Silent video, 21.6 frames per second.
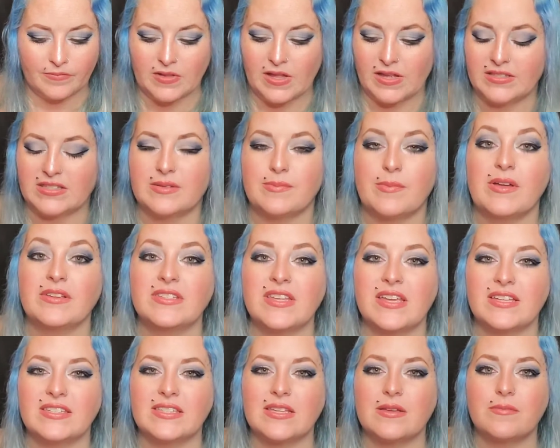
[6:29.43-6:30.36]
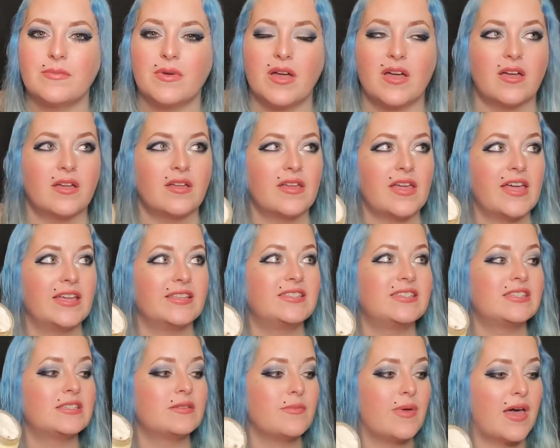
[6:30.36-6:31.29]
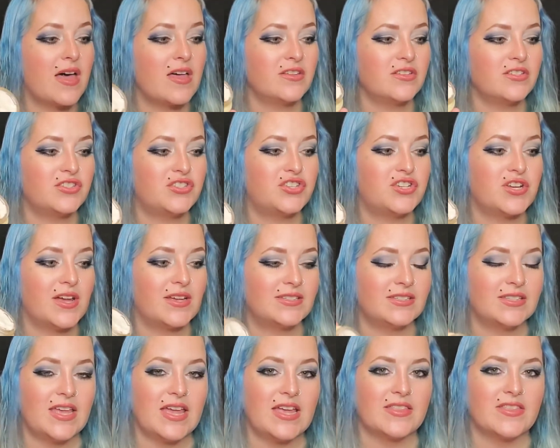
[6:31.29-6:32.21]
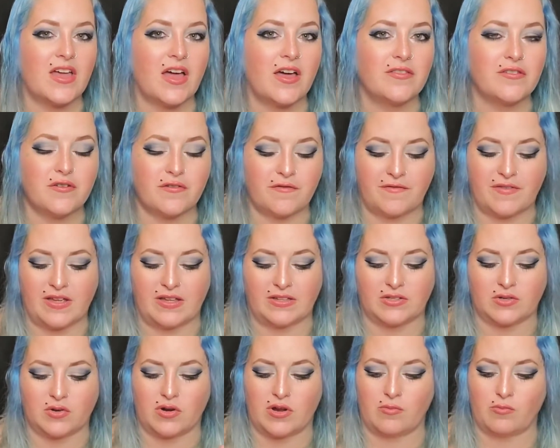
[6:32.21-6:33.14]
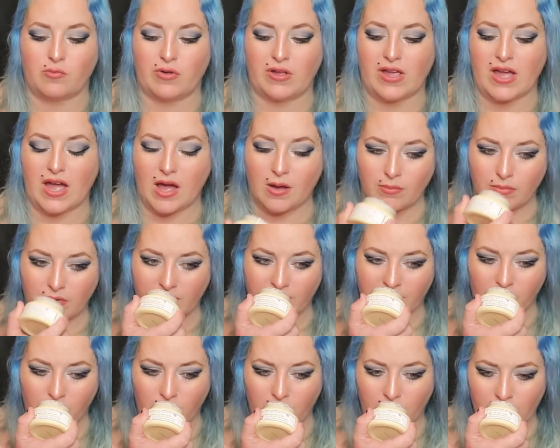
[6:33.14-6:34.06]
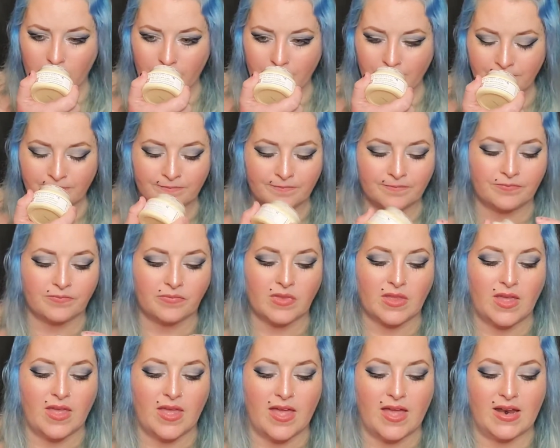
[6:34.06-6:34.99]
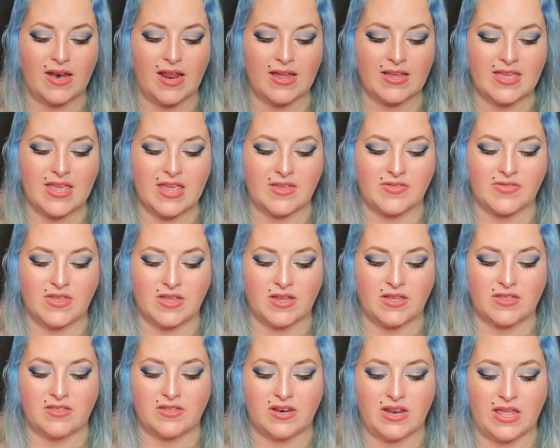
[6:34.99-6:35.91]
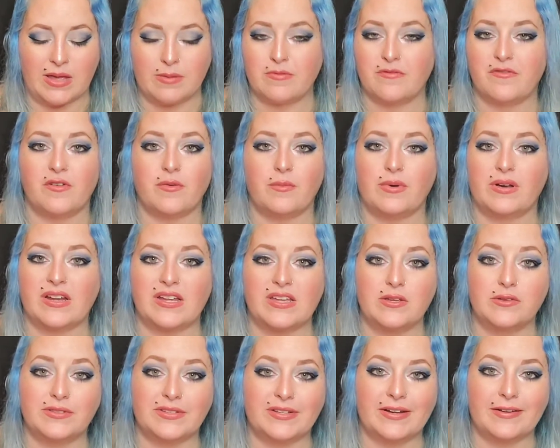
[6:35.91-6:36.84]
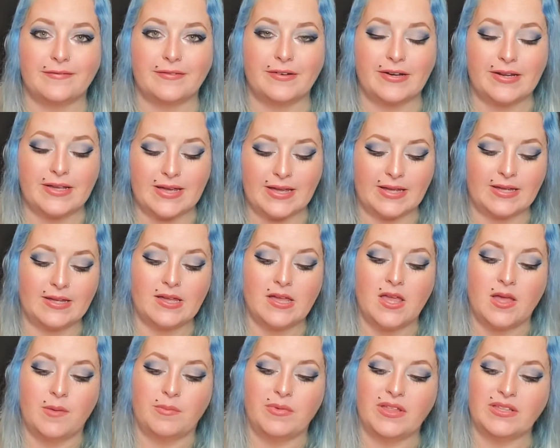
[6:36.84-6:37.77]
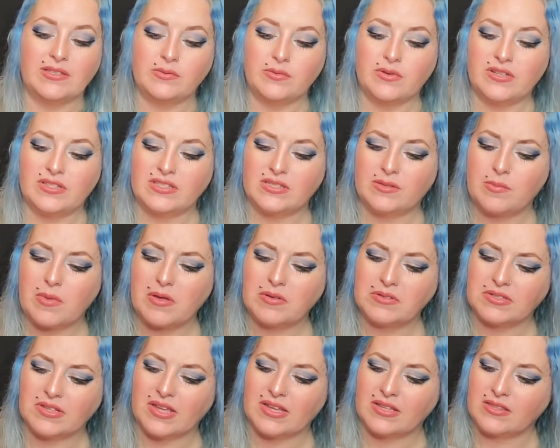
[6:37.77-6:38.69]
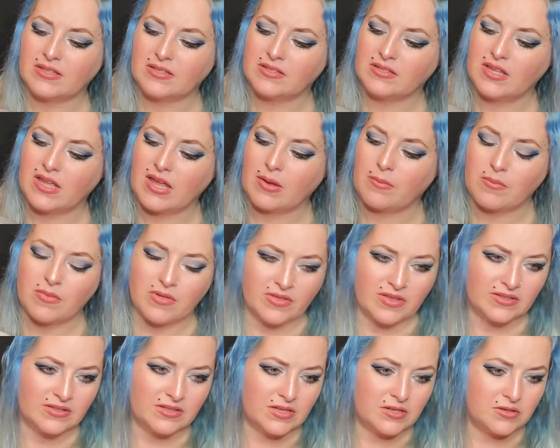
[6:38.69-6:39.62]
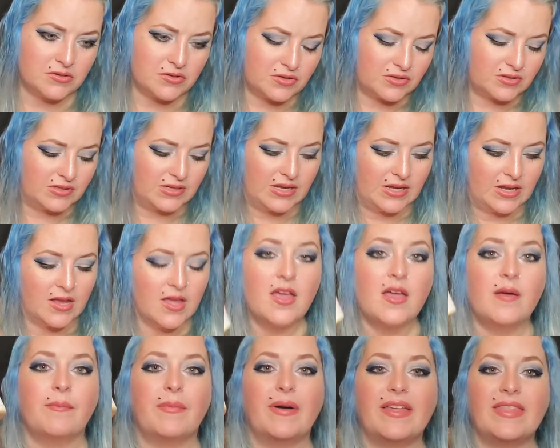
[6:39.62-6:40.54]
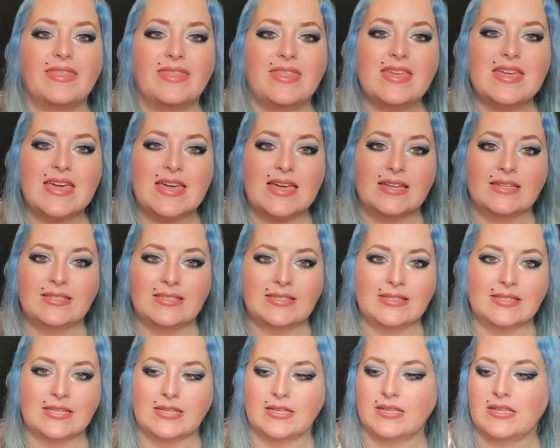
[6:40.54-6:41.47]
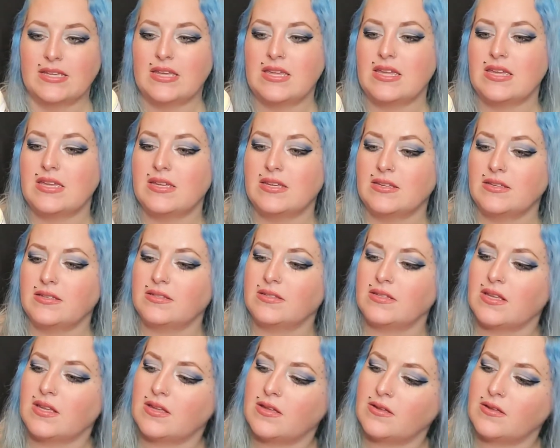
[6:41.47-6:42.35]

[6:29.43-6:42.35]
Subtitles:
It smells like it smells just like the other face cream we got before. And I can't think of the name of it, but I use it every day. But that's what it smells like, the same. That's interesting. But this is,